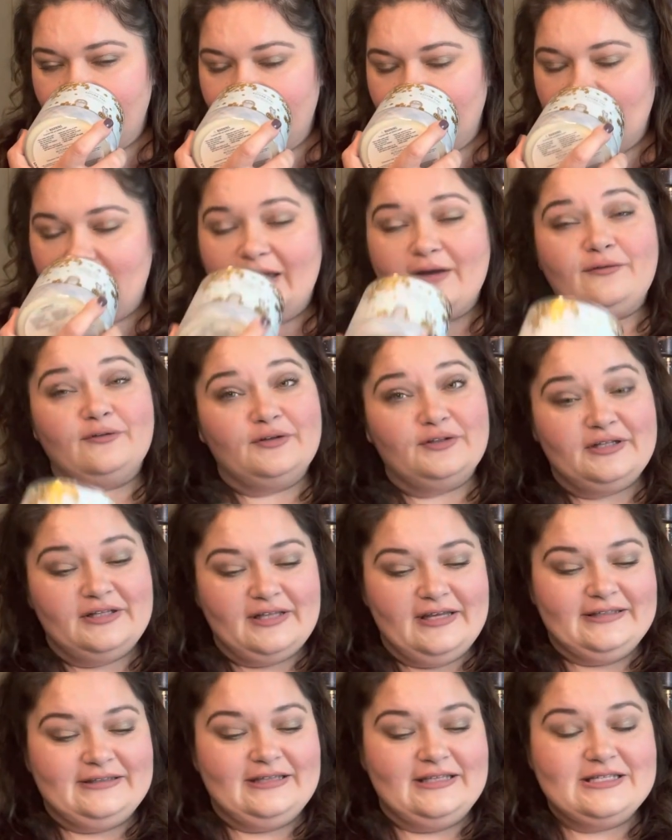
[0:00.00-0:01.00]
I really
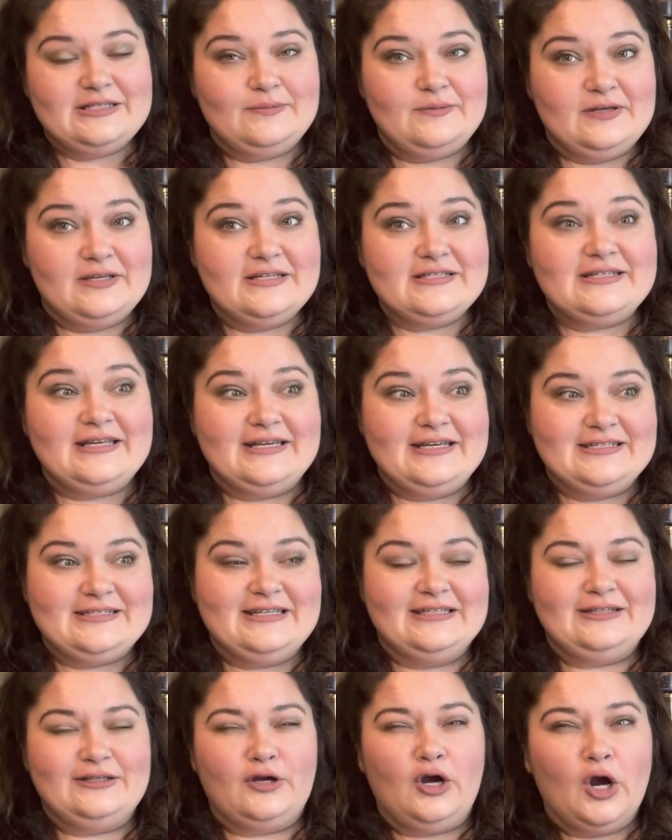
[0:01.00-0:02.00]
like this because, like I
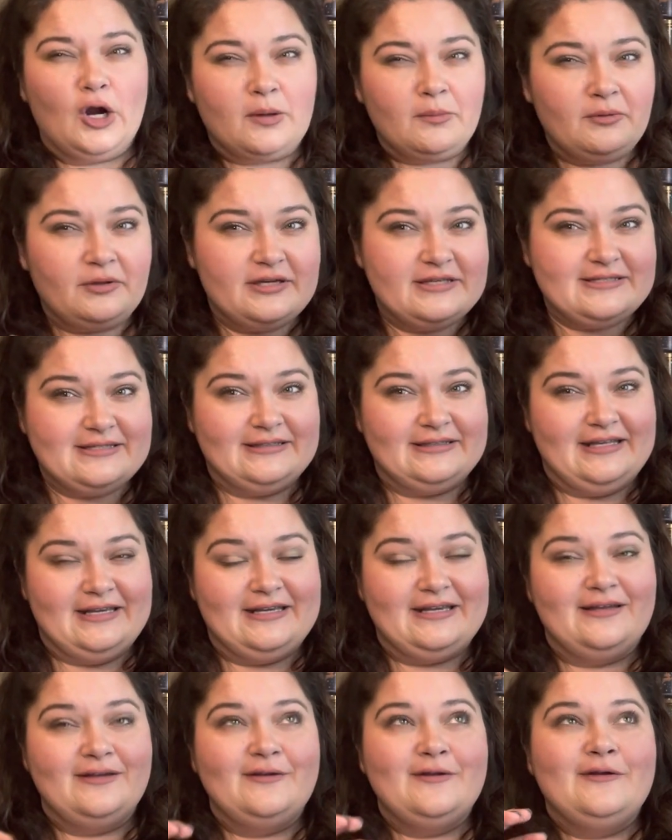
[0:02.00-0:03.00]
said, the caramel isn't
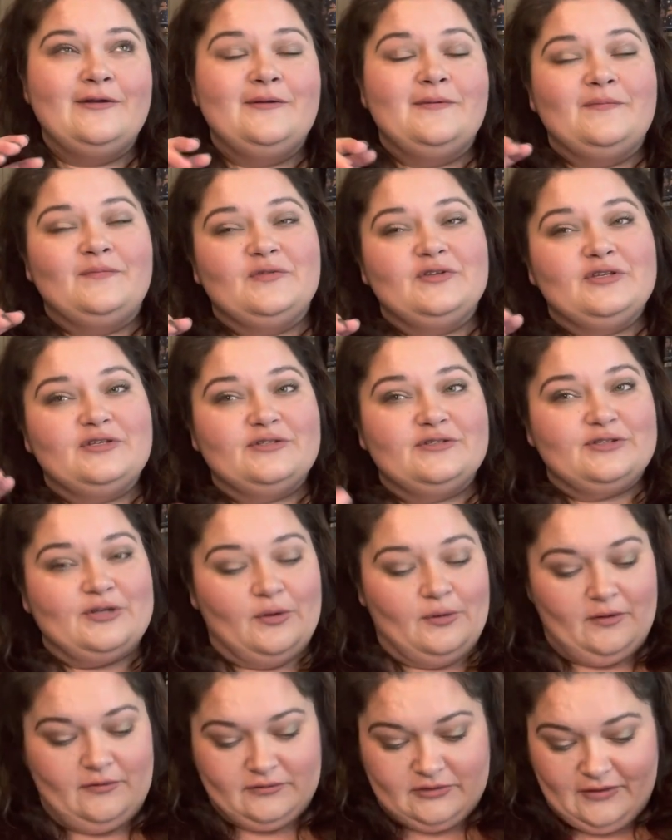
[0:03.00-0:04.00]
like,
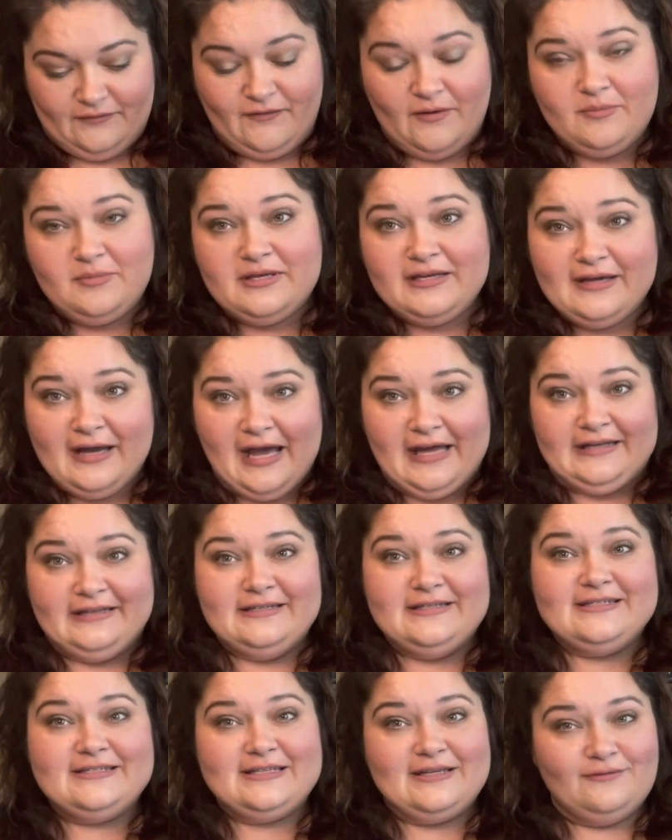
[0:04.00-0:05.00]
so if I'm being
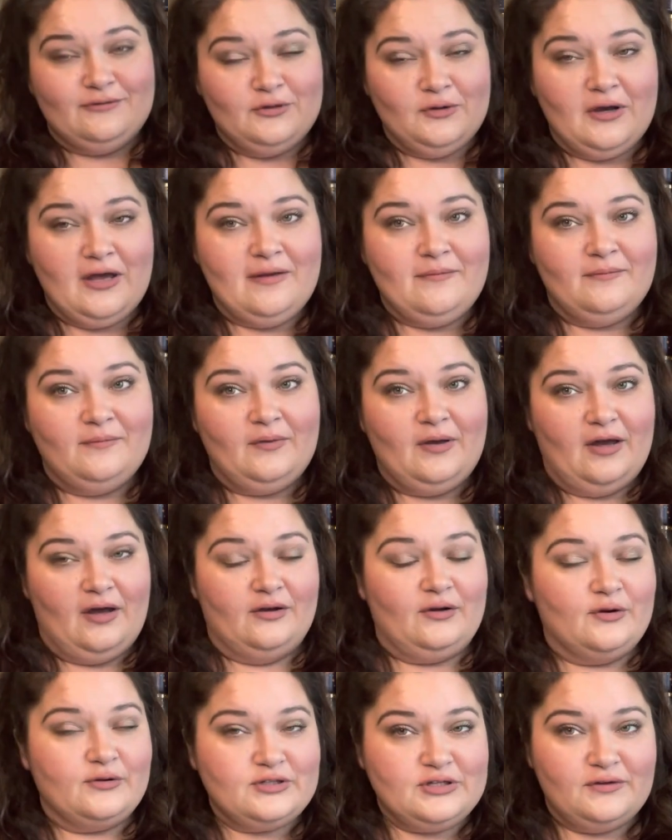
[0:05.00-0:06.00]
honest, even though I'm
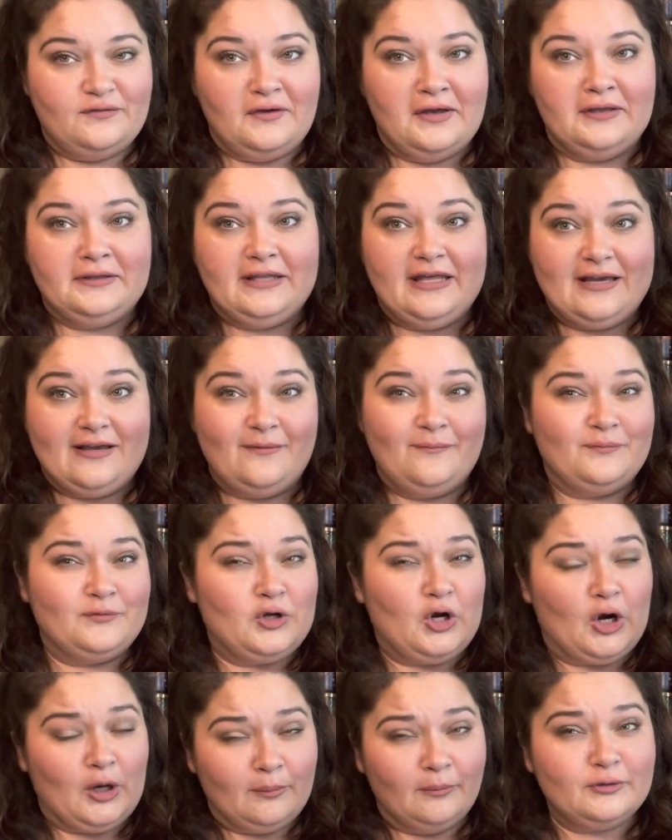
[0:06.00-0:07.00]
an O G fan, like
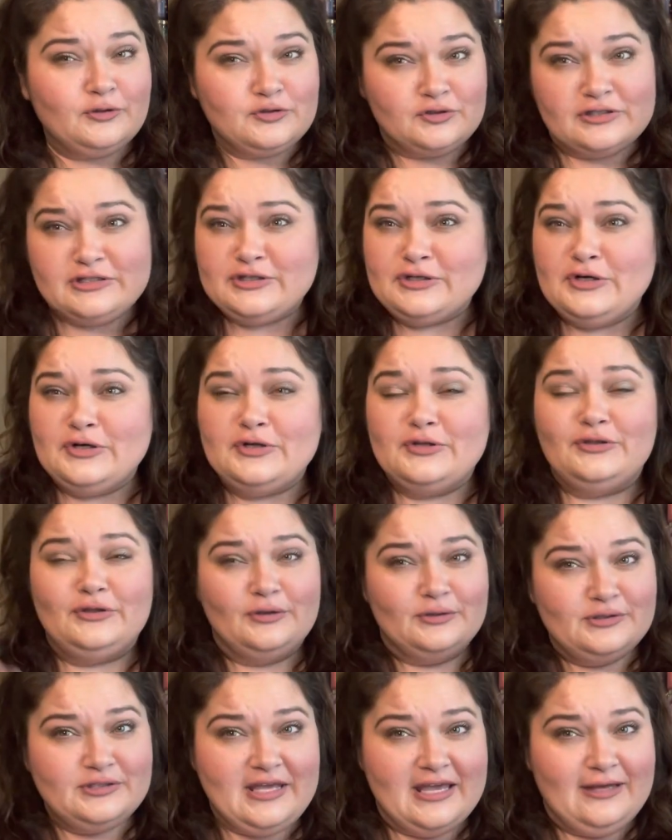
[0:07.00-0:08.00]
caramel drizzle,
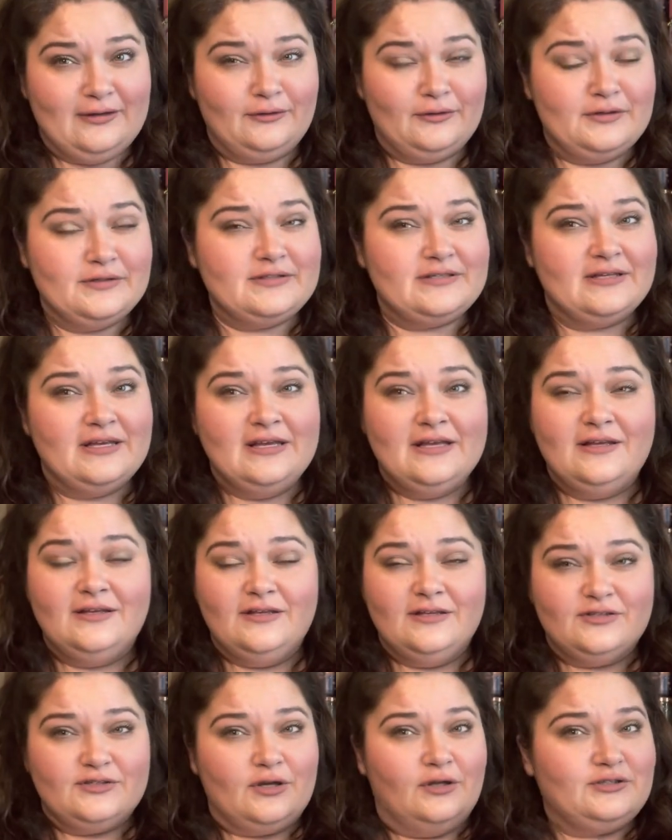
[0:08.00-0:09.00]
those candles,
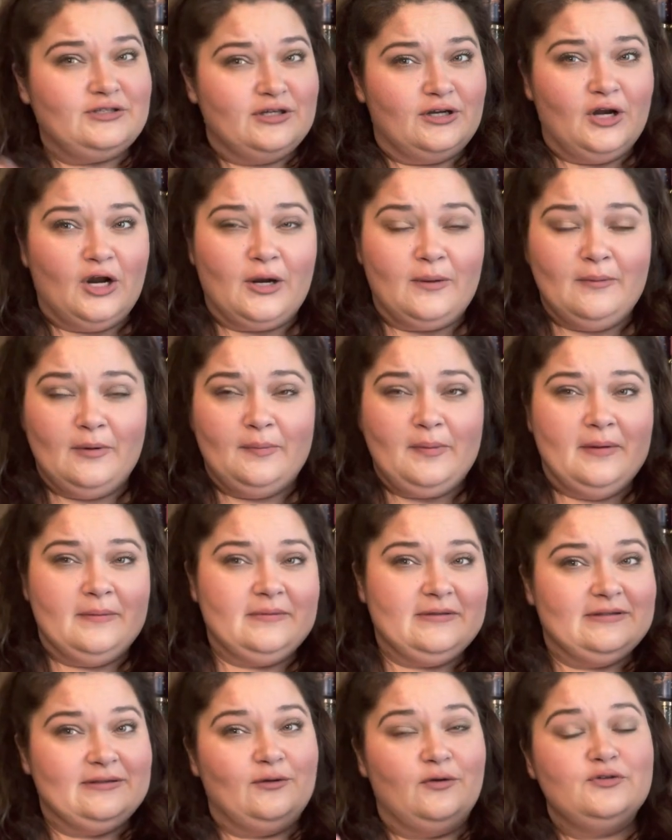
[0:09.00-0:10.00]
salted caramel
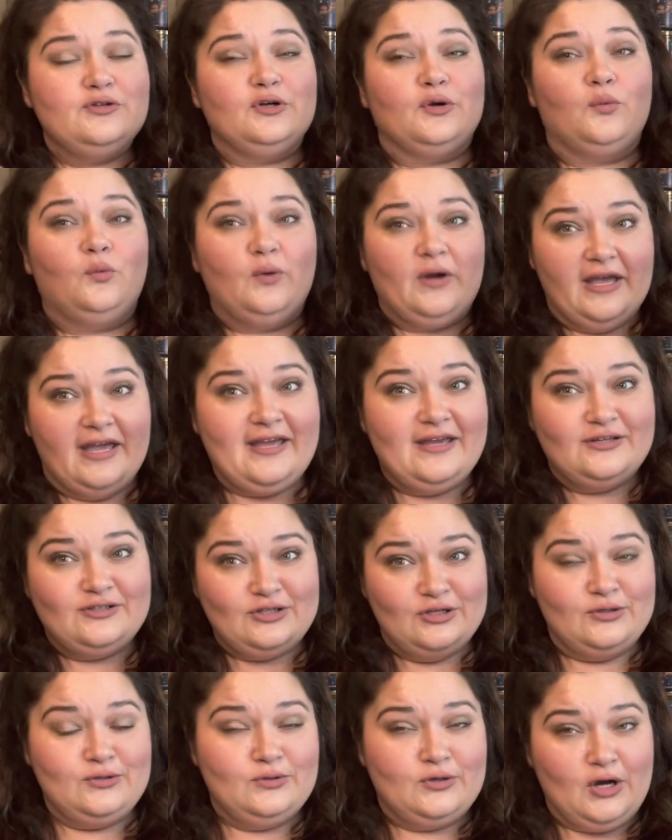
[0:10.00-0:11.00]
pumpkin, those are way
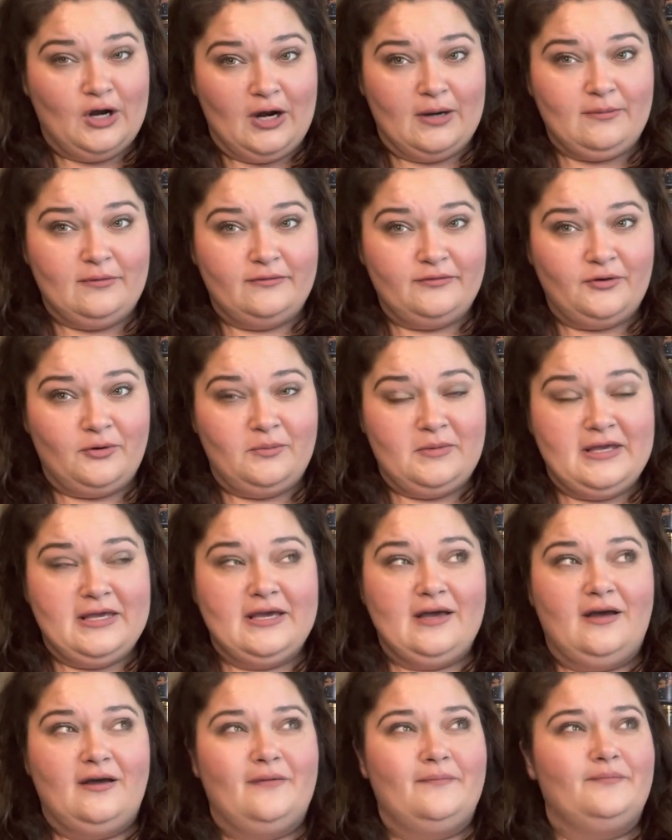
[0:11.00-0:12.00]
too caramel for me.
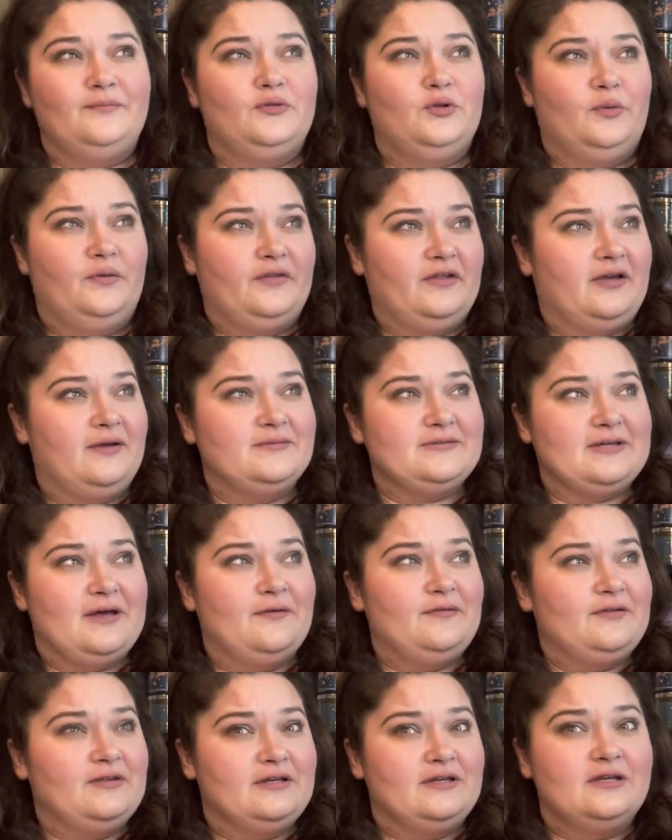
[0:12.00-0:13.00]
Um, the one that comes out
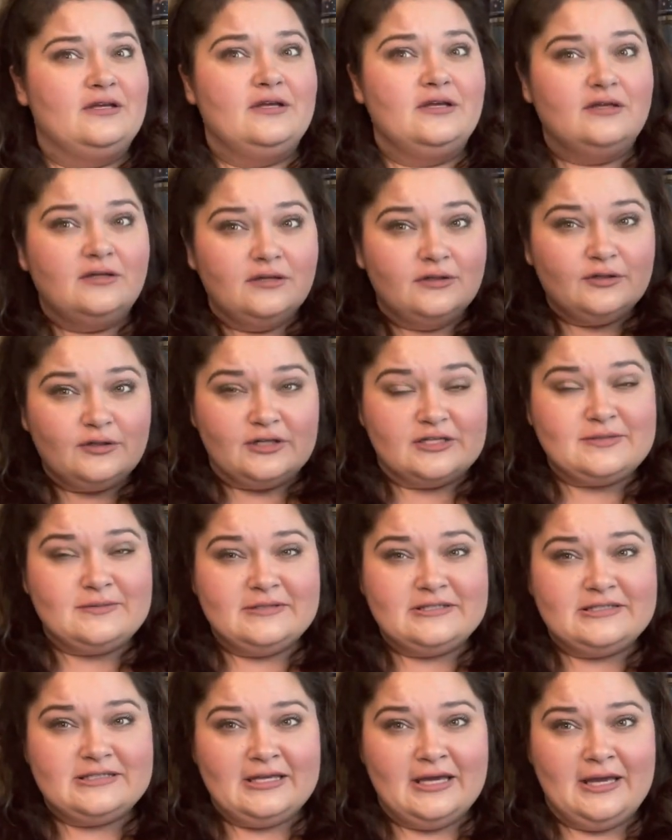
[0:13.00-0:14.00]
in the
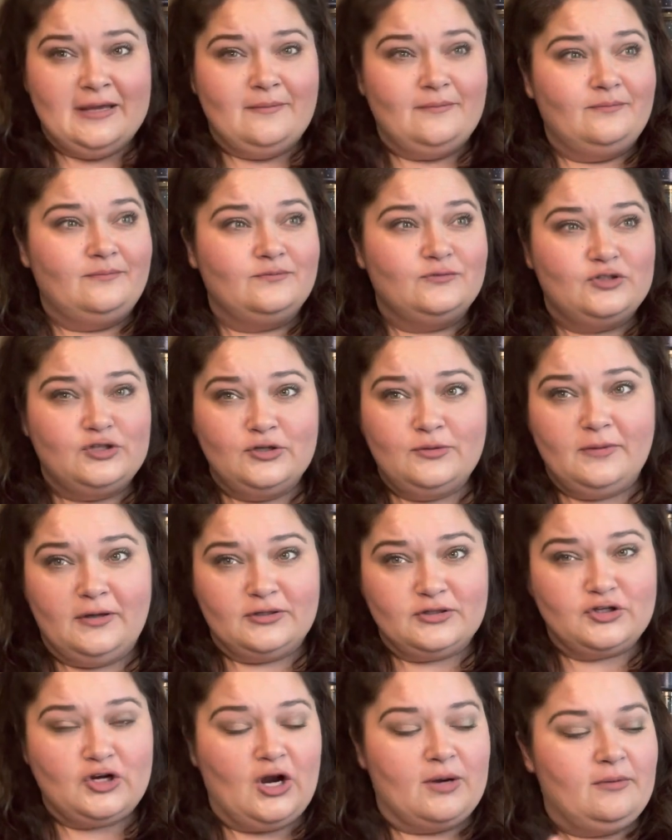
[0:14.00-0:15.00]
Christmas time, too
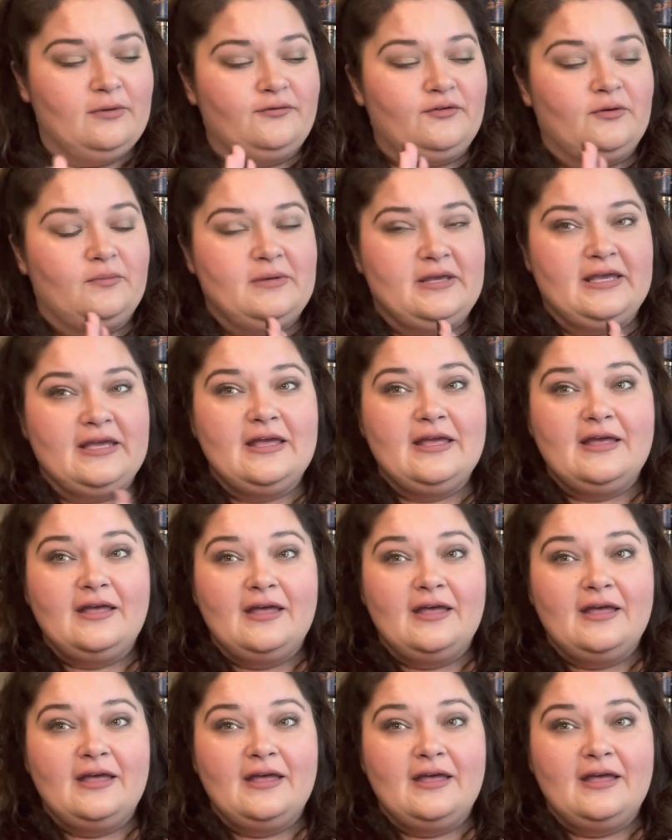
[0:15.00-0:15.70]
much caramel for me.